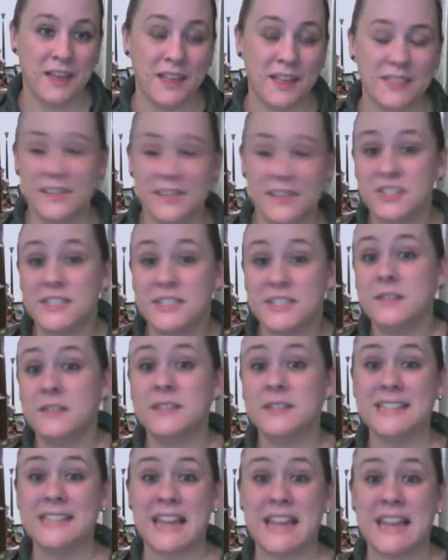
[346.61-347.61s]
There's still
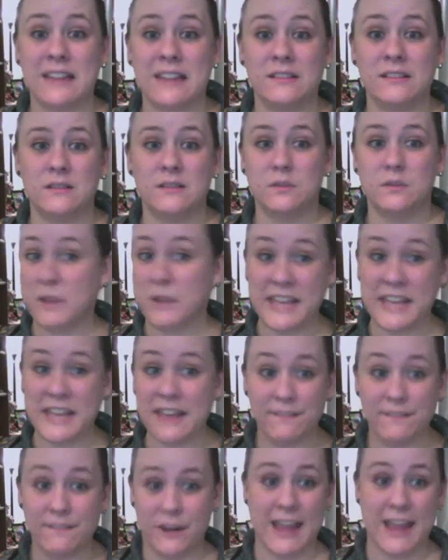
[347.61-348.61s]
sin. We
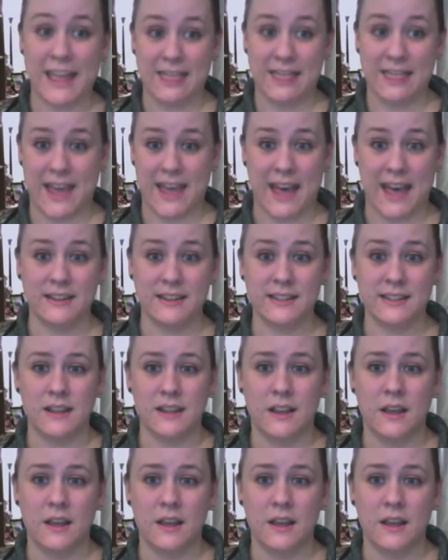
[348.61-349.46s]
can't forget that.